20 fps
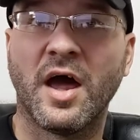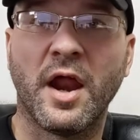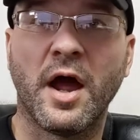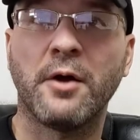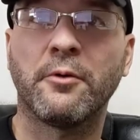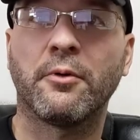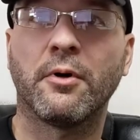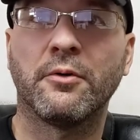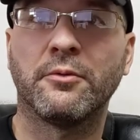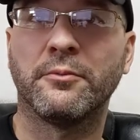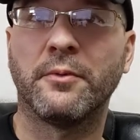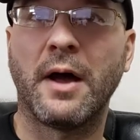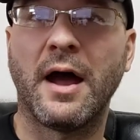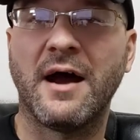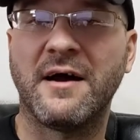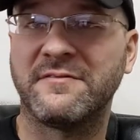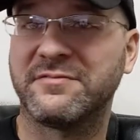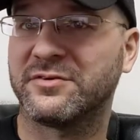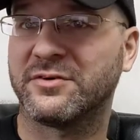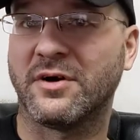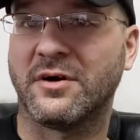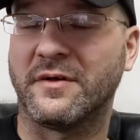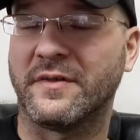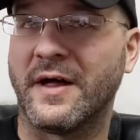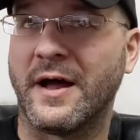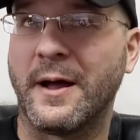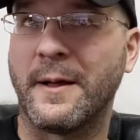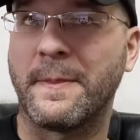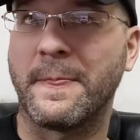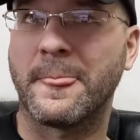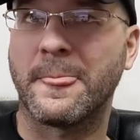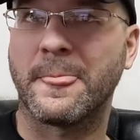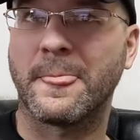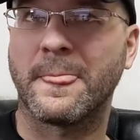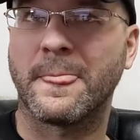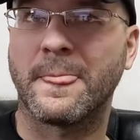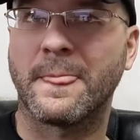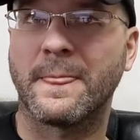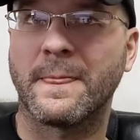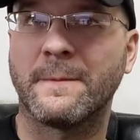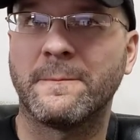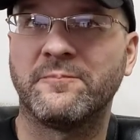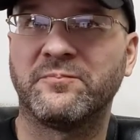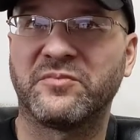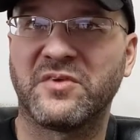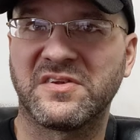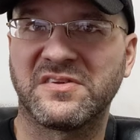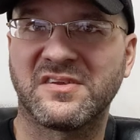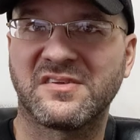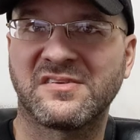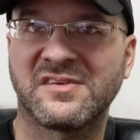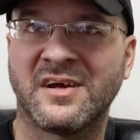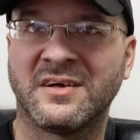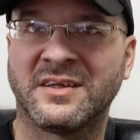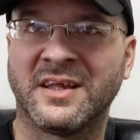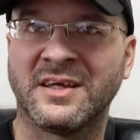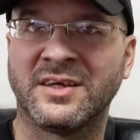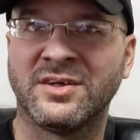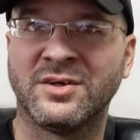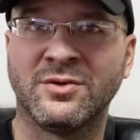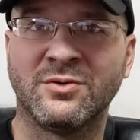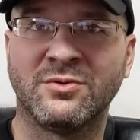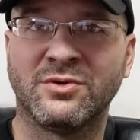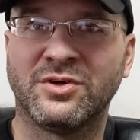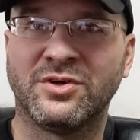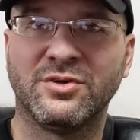And I wrote after all that, does this sound like you?